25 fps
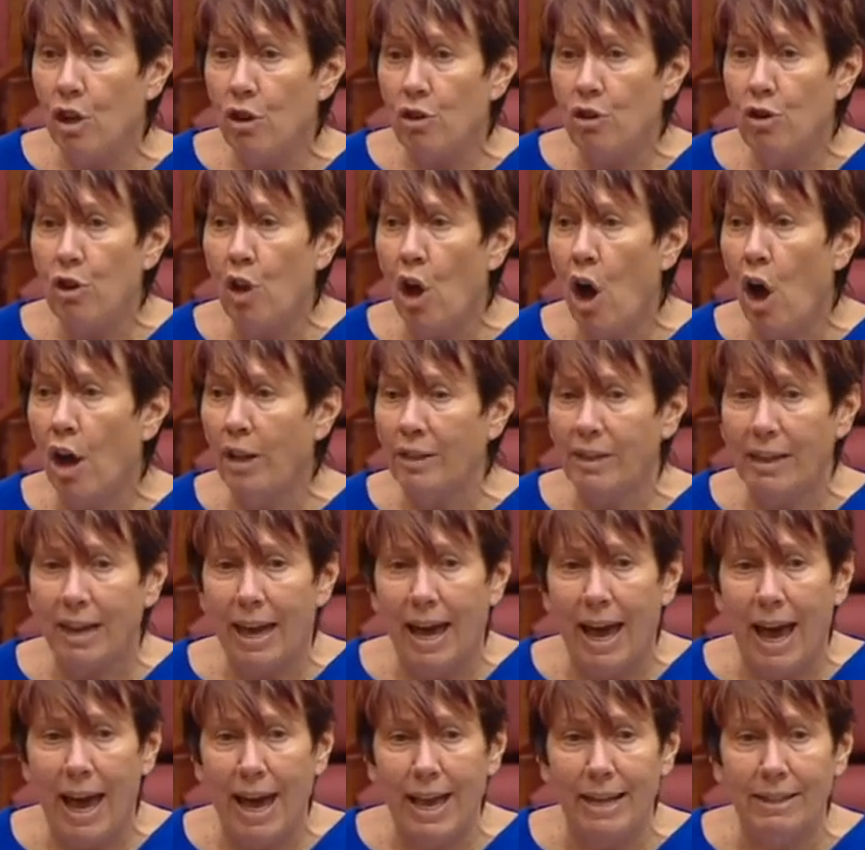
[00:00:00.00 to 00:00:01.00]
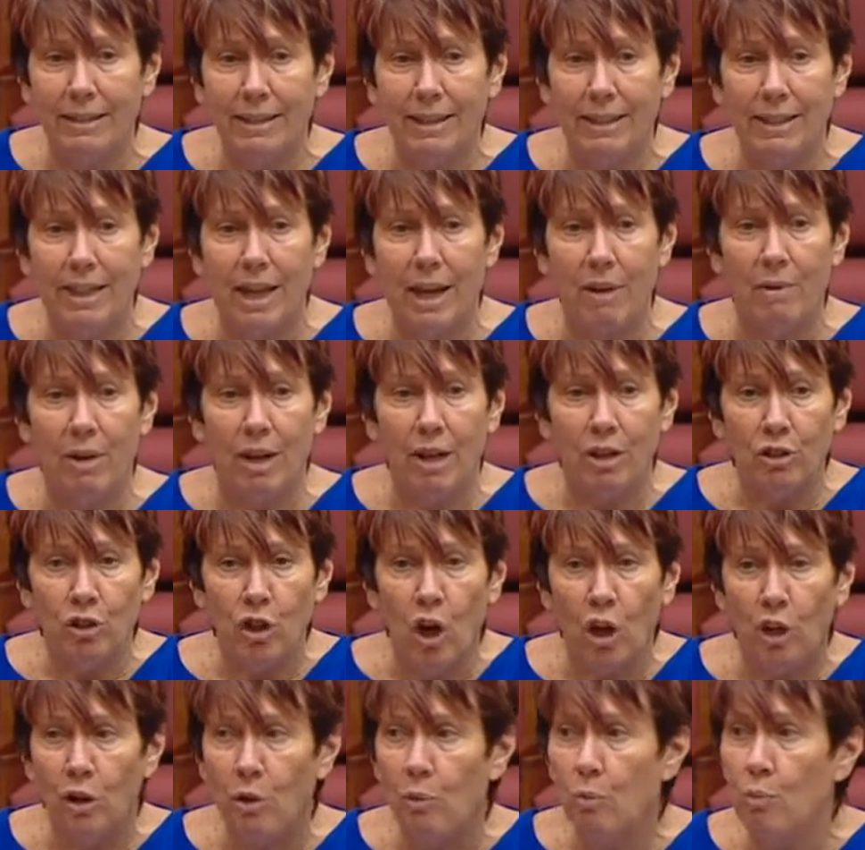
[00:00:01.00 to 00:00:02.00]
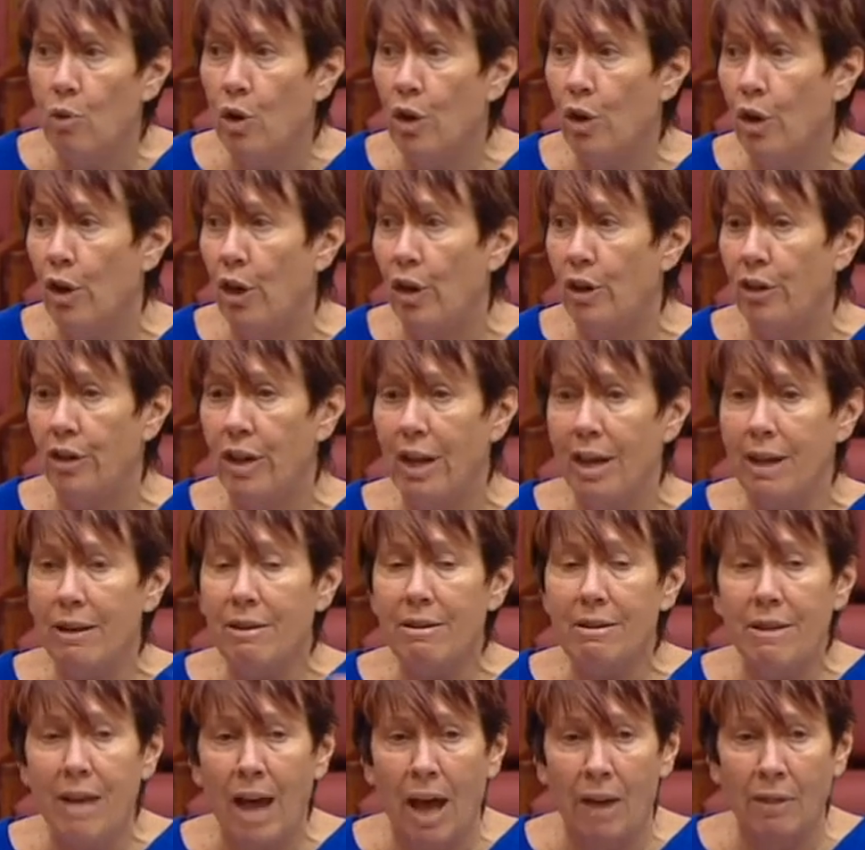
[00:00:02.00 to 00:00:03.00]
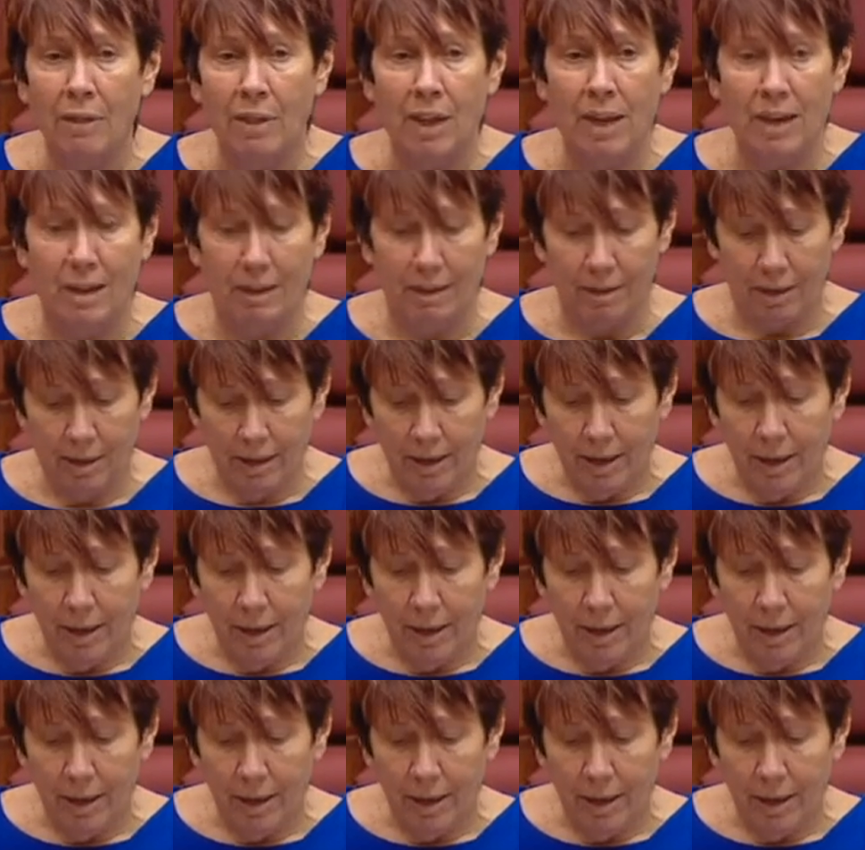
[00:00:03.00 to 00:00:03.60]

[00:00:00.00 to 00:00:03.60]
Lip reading: Not a skerrick, not a word, nothing.